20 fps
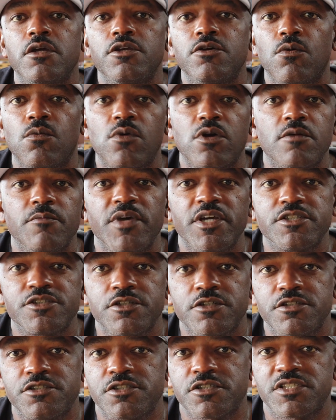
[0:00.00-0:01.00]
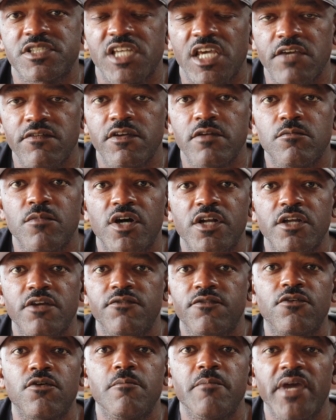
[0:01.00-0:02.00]
You'll want to make sure that you're saving
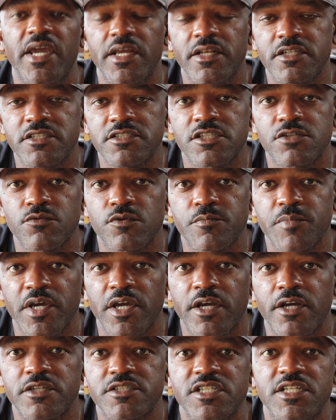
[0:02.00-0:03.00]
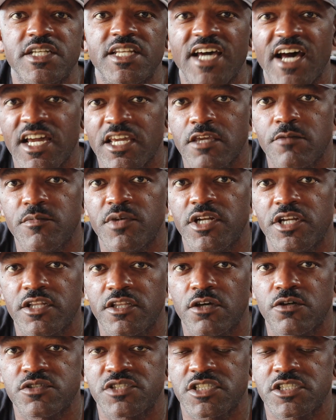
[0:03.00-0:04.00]
money for maintenance and repairs and
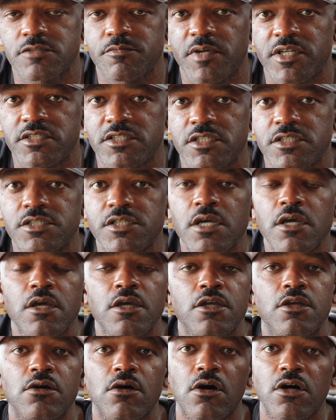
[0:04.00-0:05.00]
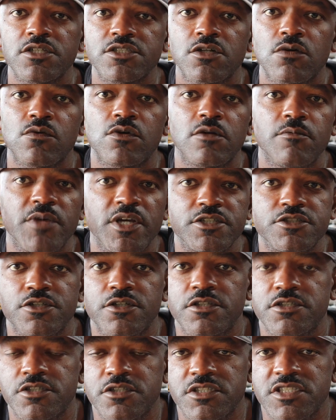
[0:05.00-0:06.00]
documenting those expenses. You'll also want to make
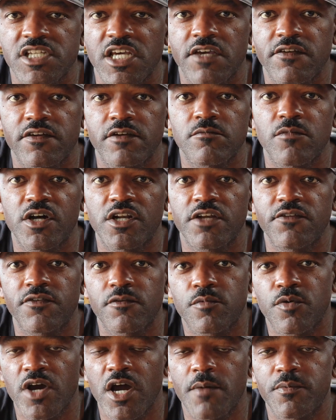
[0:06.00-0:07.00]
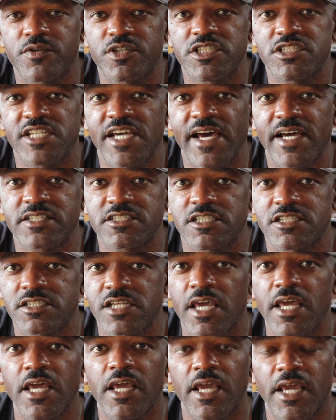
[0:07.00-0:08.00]
sure that you're saving money for property
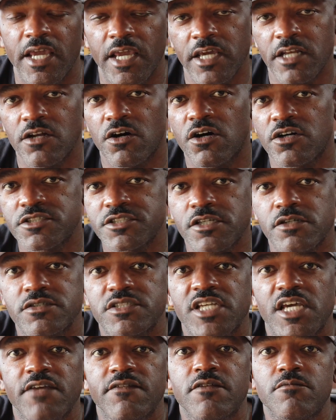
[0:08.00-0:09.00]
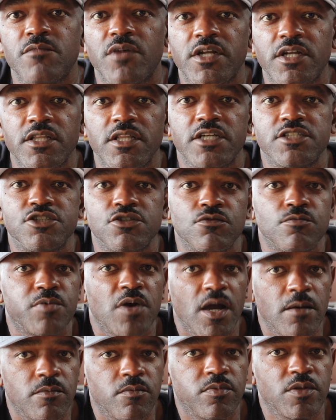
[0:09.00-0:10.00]
taxes, and also save the money that you
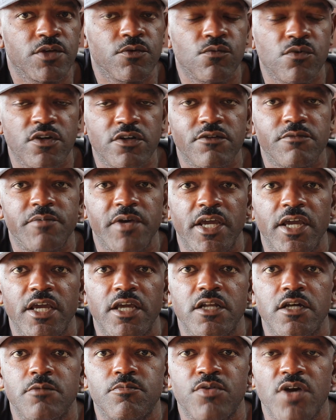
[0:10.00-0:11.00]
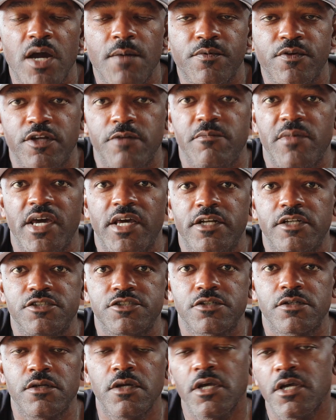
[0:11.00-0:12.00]
probably would have paid a property
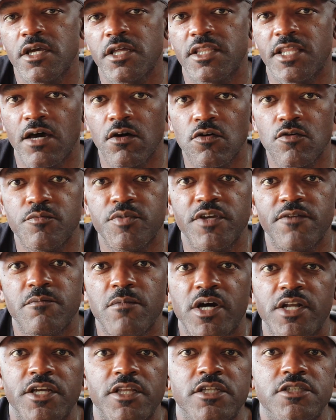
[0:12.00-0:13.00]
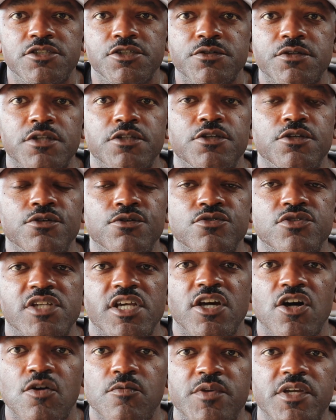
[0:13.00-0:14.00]
manager. That will be money that you can use
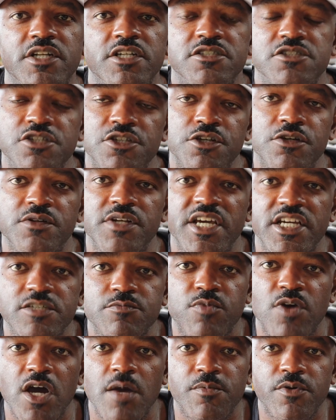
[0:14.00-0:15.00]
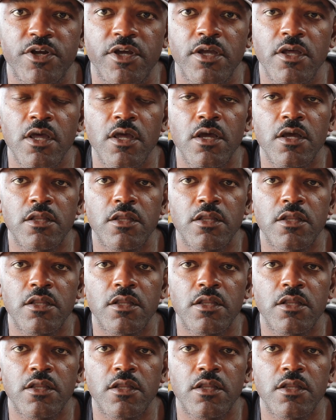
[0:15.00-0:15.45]
to help get into your next property.